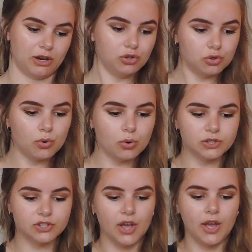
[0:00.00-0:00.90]
a pair of
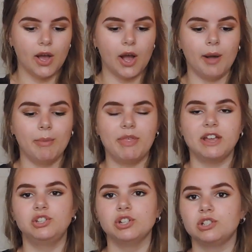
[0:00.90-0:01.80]
shorts.
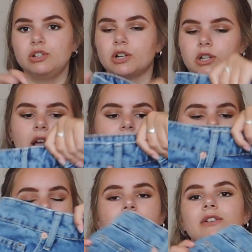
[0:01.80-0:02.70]
They just look
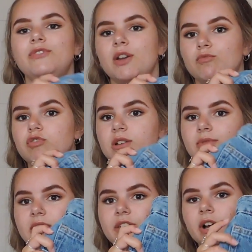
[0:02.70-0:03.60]
like they're going to fit really,
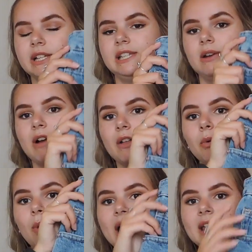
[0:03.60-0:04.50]
really nicely around
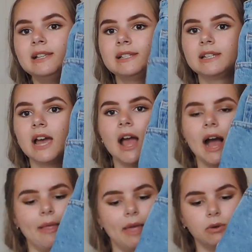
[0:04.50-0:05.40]
the waist.
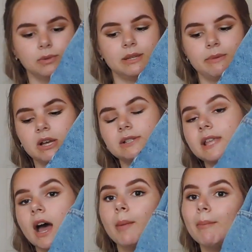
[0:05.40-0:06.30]
And then obviously because
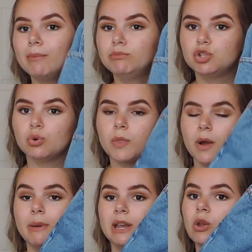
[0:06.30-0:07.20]
they're a mum short,
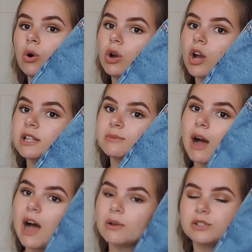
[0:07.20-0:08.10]
they're a bit longer as
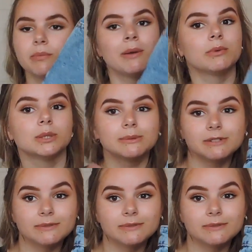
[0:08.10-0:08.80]
well, so a bit more